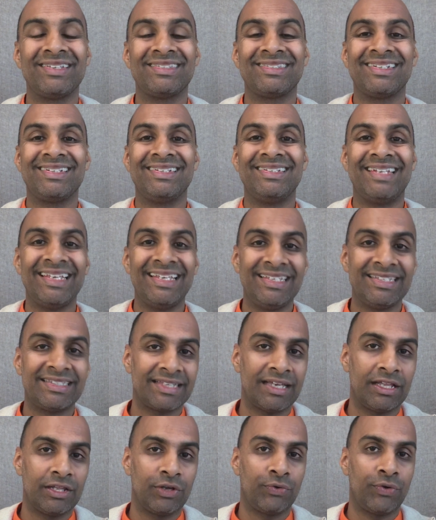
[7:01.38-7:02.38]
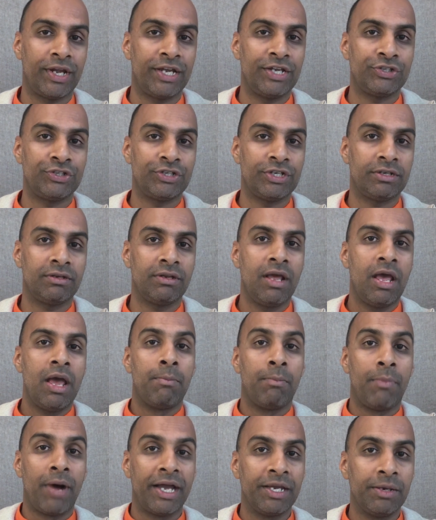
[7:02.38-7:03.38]
is a deceleration.
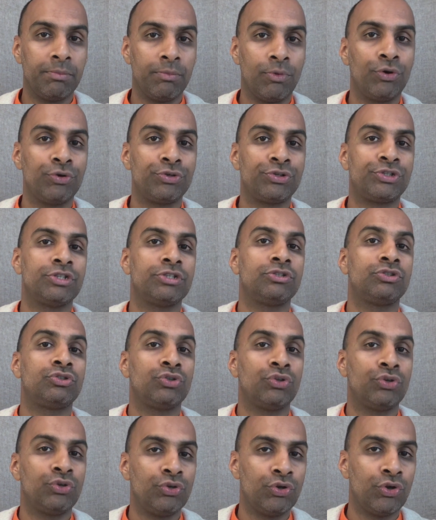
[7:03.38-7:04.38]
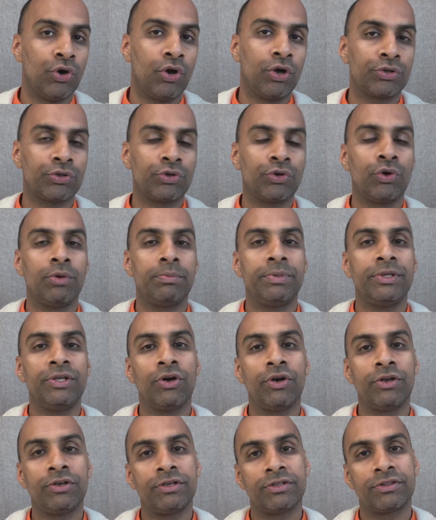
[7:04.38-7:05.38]
My emotion should not go
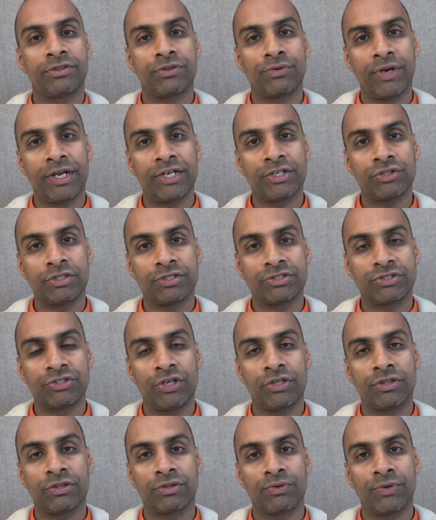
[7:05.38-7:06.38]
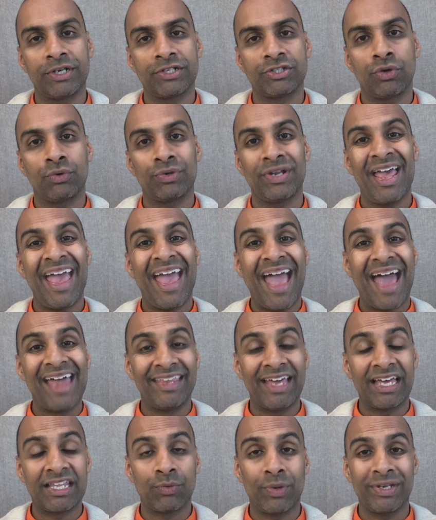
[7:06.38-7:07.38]
beyond a certain threshold.
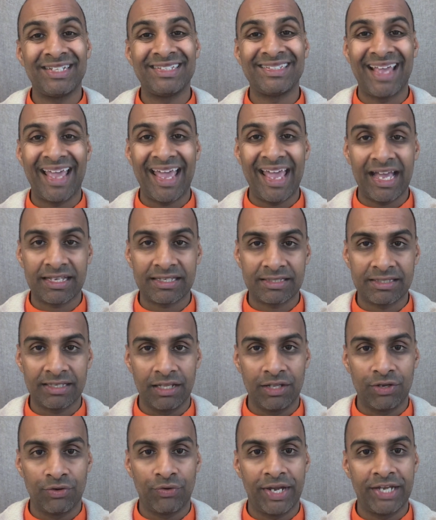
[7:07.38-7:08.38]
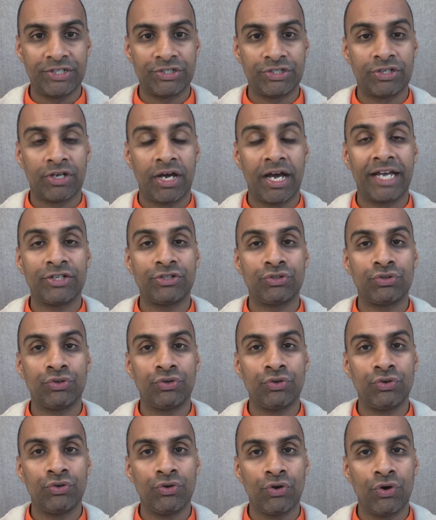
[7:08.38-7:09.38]
And the other one is acceleration. I
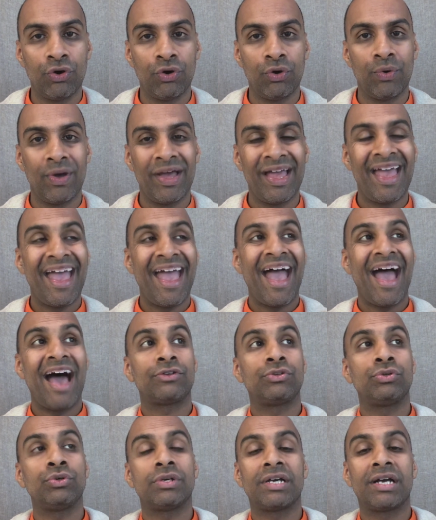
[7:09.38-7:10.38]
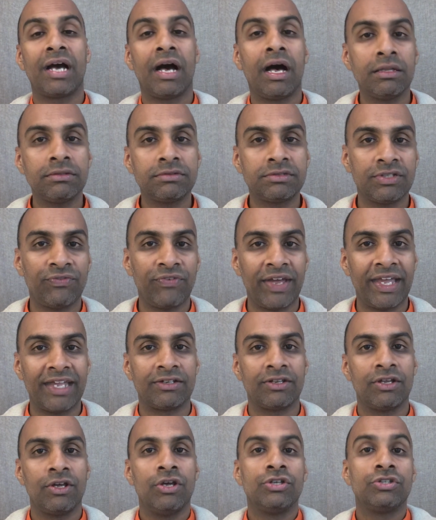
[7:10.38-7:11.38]
should know how to
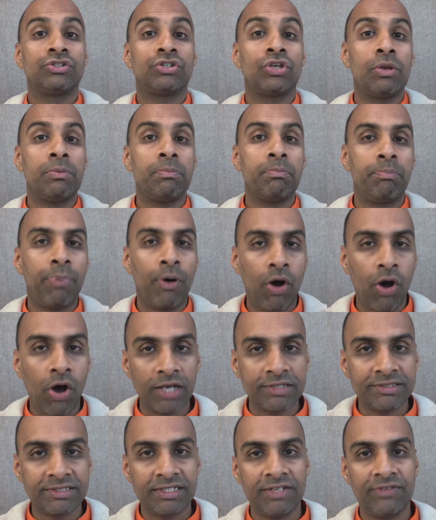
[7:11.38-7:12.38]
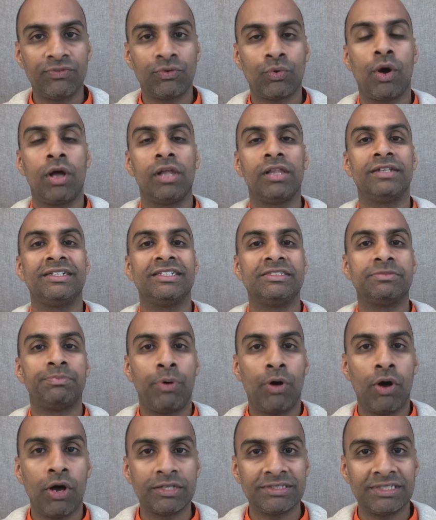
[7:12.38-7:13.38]
cultivate certain positive qualities,
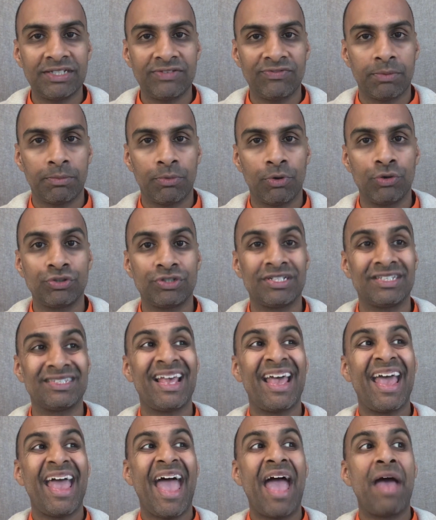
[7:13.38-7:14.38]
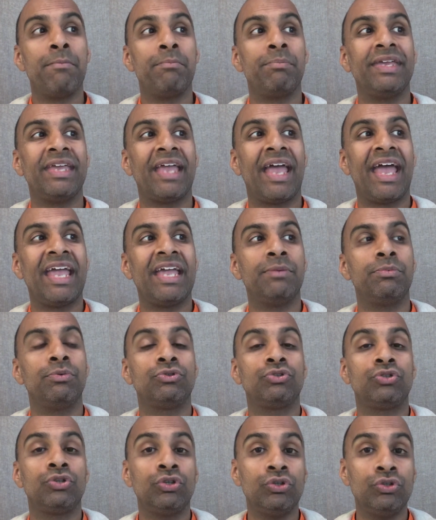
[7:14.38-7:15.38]
positive emotions, and be
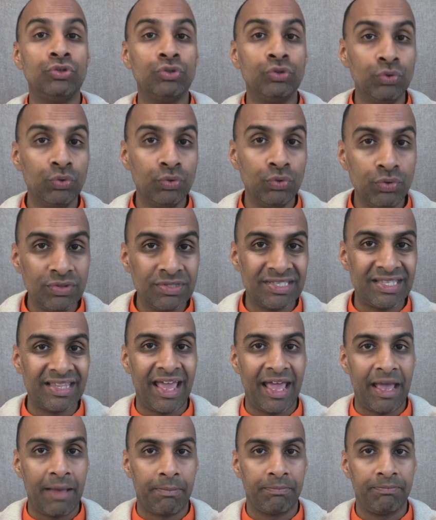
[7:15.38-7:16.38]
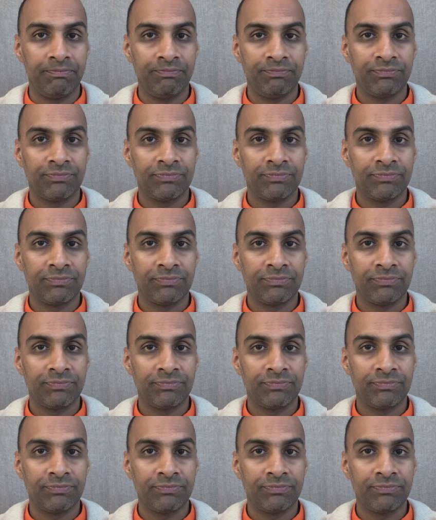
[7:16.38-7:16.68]
able to use them